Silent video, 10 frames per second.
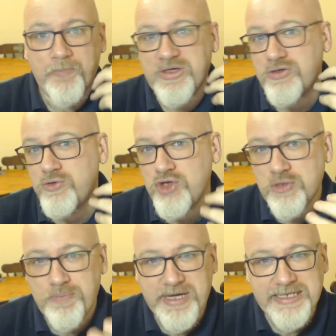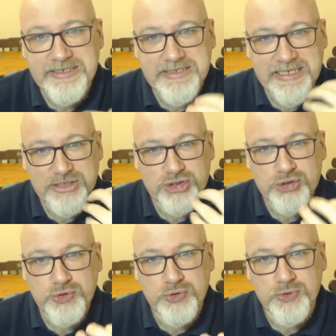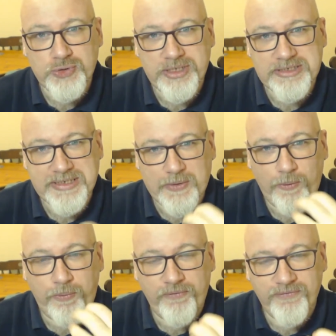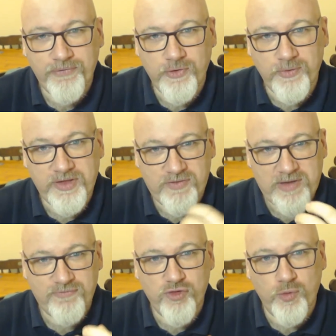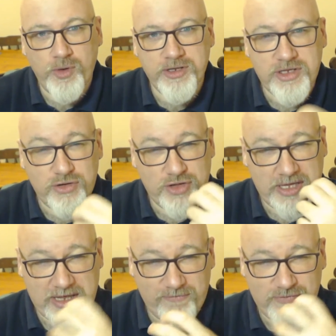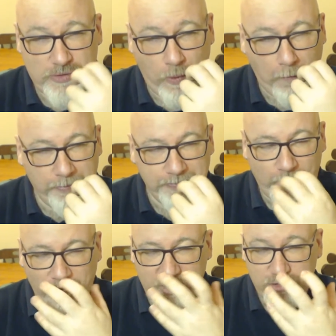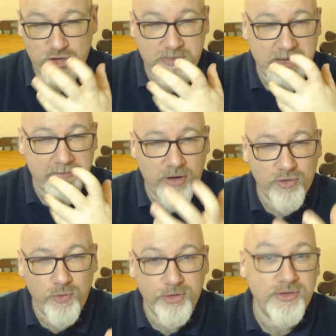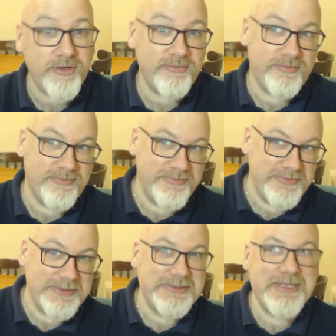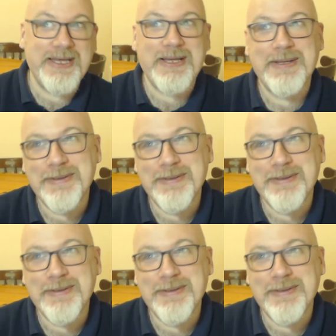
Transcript: But as soon as you bit into that chew, into that Opal Fruit, the grapefruit ones, you used to get that real... You used to make your mouth water. Yeah.